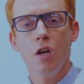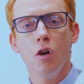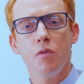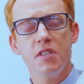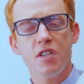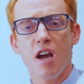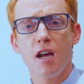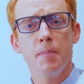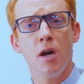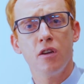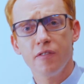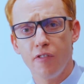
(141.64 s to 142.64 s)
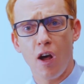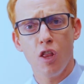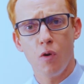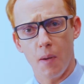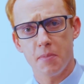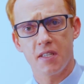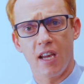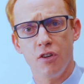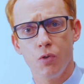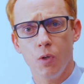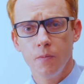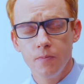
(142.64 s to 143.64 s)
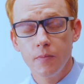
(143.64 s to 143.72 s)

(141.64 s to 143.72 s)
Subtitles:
Let's talk about your follow-up schedule.